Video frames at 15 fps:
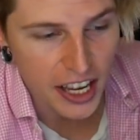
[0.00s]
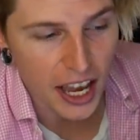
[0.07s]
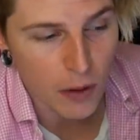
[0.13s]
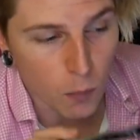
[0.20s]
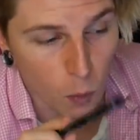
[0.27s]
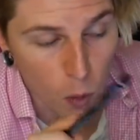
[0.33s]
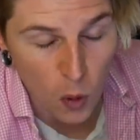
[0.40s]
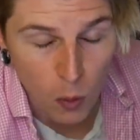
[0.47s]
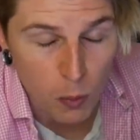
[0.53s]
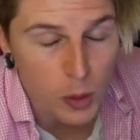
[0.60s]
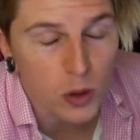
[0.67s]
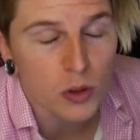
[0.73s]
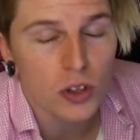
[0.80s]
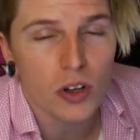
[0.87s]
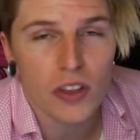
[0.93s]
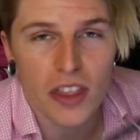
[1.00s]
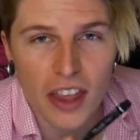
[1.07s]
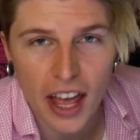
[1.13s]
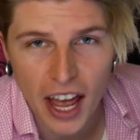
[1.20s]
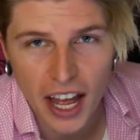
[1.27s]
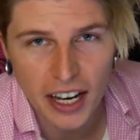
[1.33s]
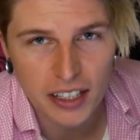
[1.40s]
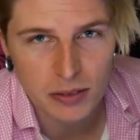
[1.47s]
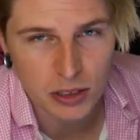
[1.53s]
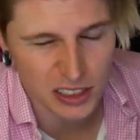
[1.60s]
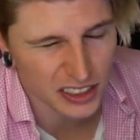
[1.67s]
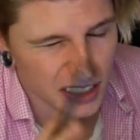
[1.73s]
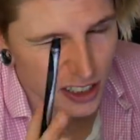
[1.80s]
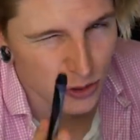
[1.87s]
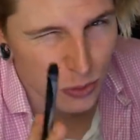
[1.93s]
and we'll build on that
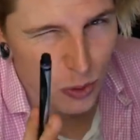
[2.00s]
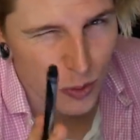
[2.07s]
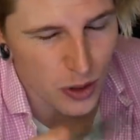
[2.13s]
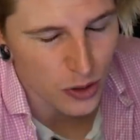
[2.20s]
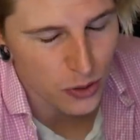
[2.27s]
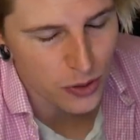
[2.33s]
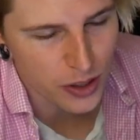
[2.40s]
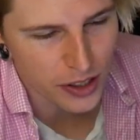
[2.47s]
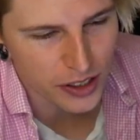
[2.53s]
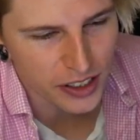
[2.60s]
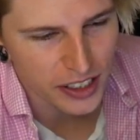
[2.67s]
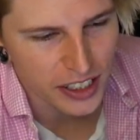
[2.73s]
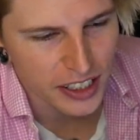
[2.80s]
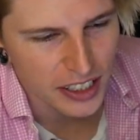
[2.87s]
because that's what we do here.